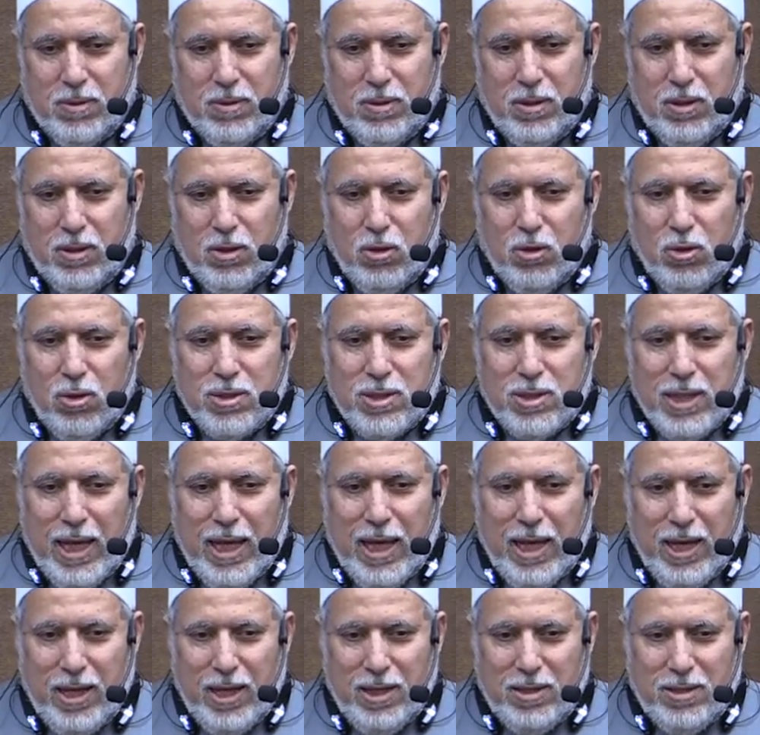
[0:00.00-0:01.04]
He goes
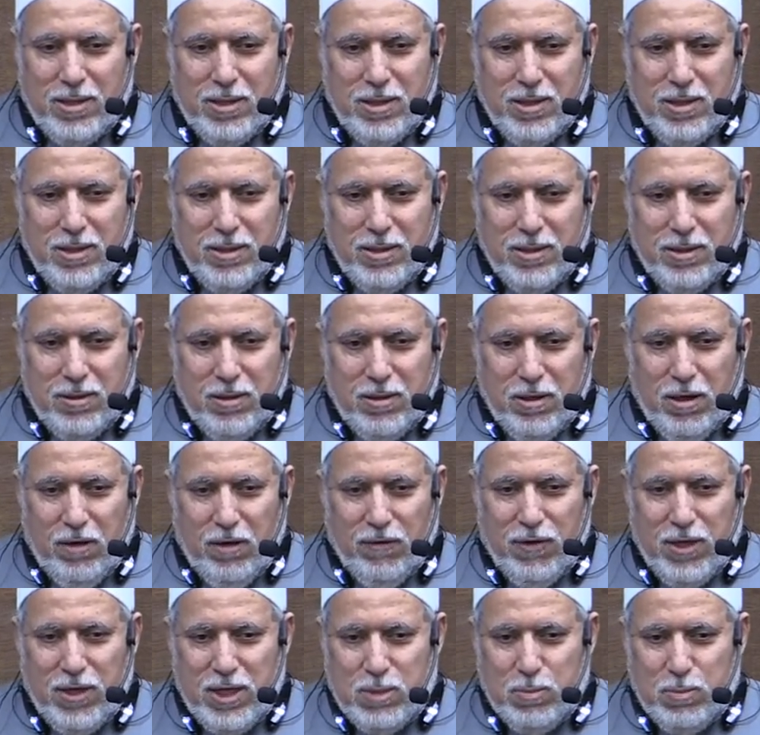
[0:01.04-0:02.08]
ahead
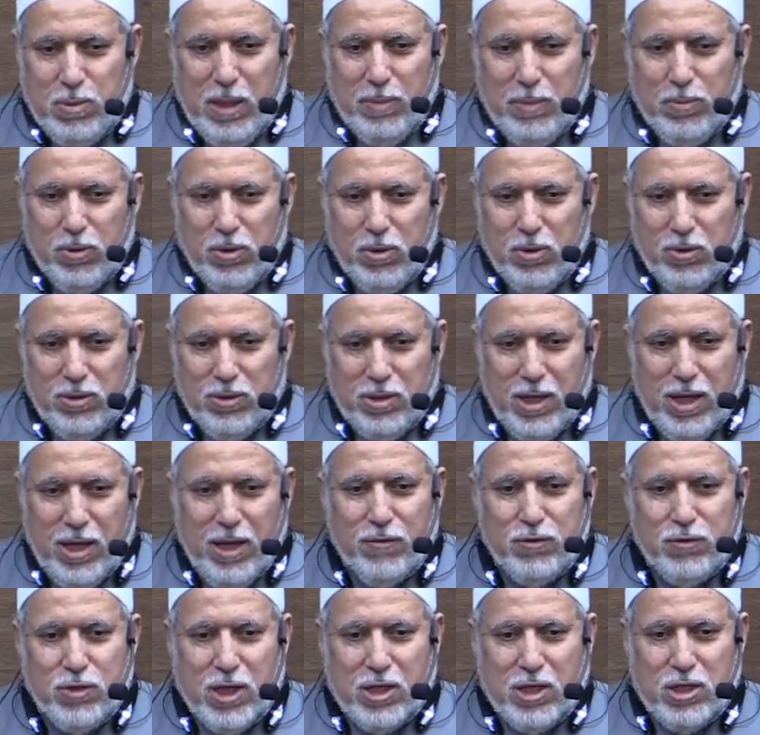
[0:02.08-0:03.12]
of his people on the
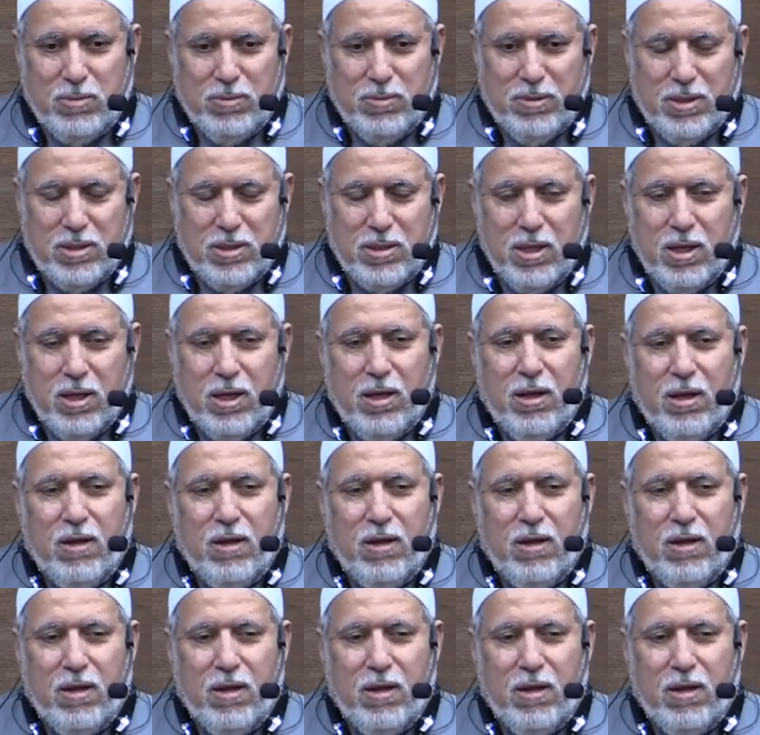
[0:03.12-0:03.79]
day of judgment.